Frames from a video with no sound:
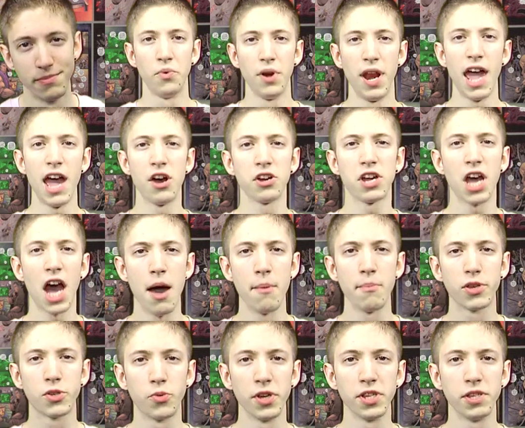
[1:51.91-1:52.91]
When Hound
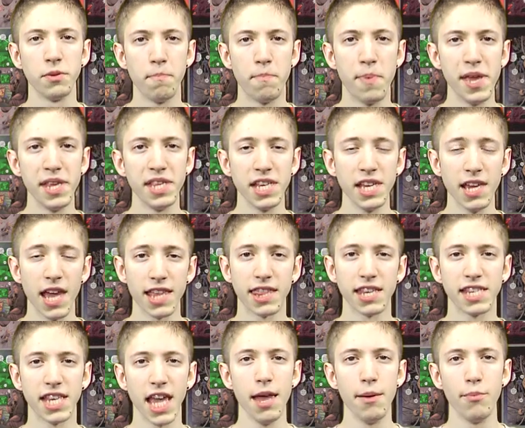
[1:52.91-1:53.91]
Comics wasn't busy at
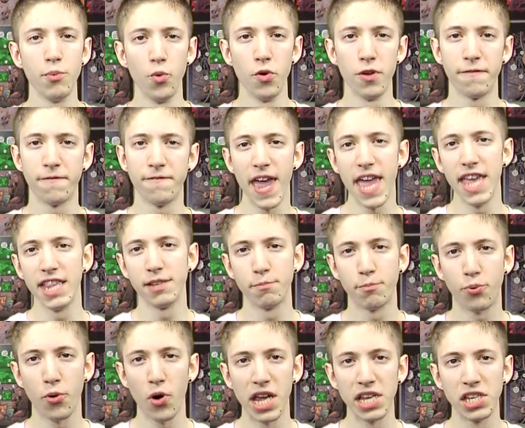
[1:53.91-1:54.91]
the table with fans
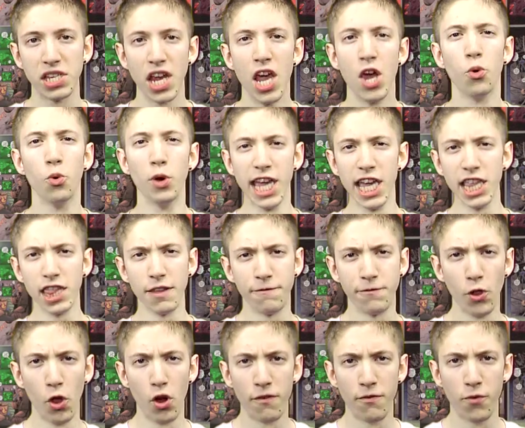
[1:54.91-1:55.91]
and press, we hit the
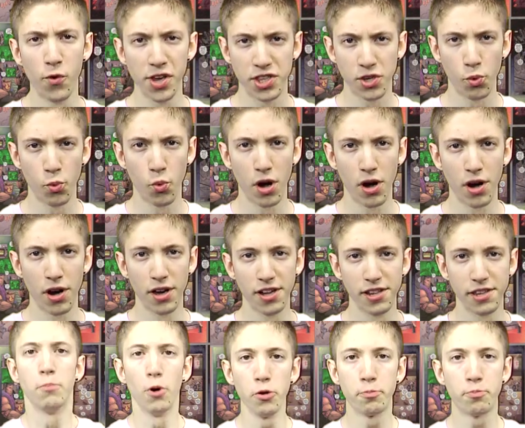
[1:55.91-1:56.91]
floor of Wizard
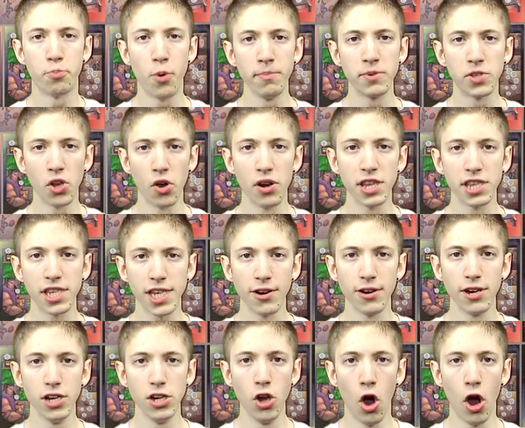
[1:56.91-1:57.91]
World. Both Brimstone and
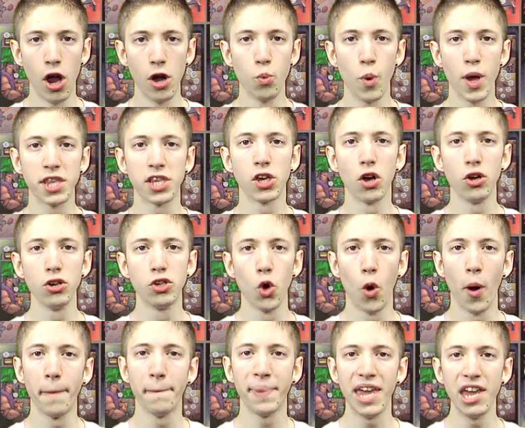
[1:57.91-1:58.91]
Terry Naughton went to go
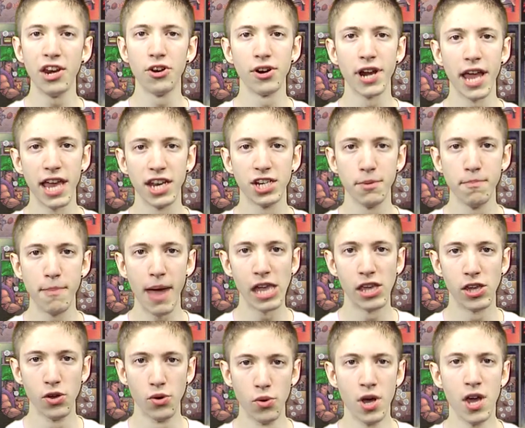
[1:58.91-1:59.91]
join Peter and Angie
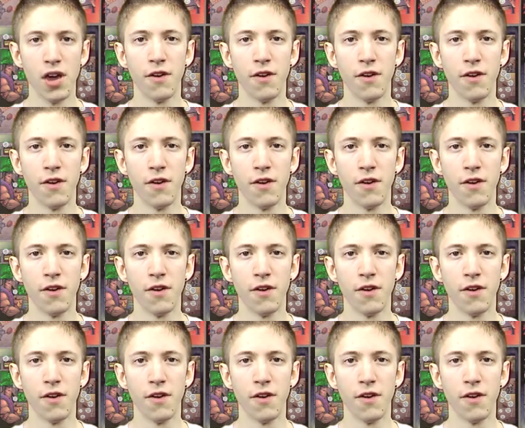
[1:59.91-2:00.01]
Mayhew